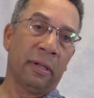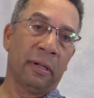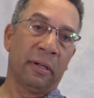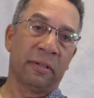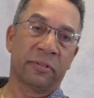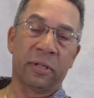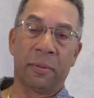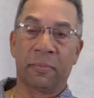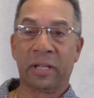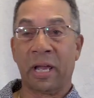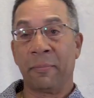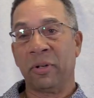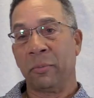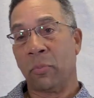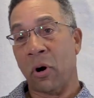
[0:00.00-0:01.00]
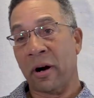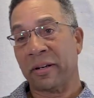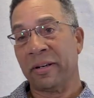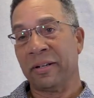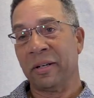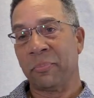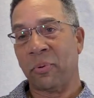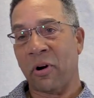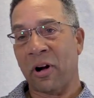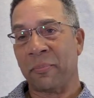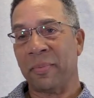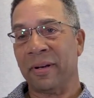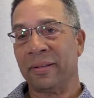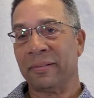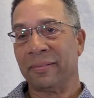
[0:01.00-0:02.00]
uh, sometime in the marketing
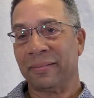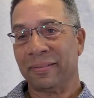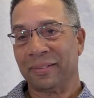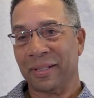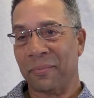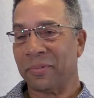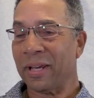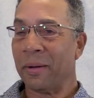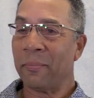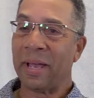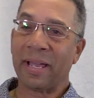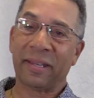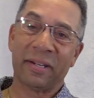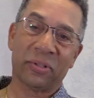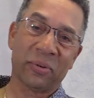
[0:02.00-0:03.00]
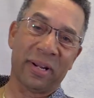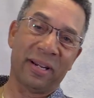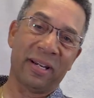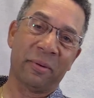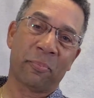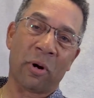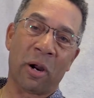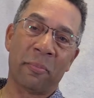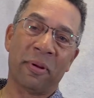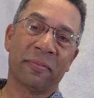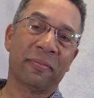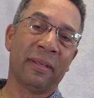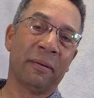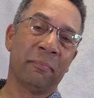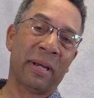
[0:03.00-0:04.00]
department, sometime back in the training
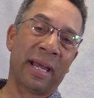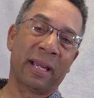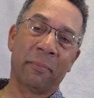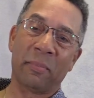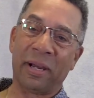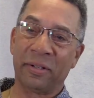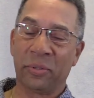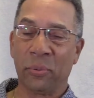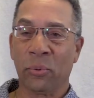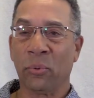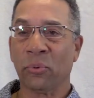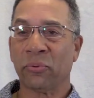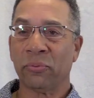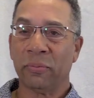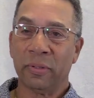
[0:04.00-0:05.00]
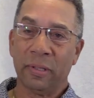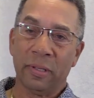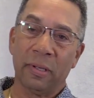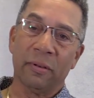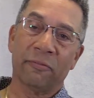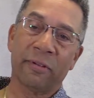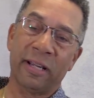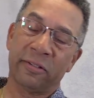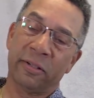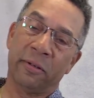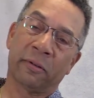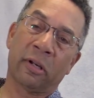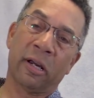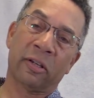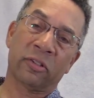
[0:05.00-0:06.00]
department, then back in my tools facing
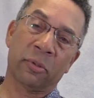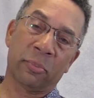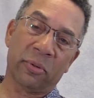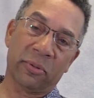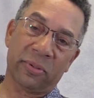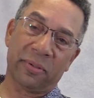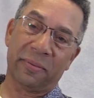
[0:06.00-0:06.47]
the customers.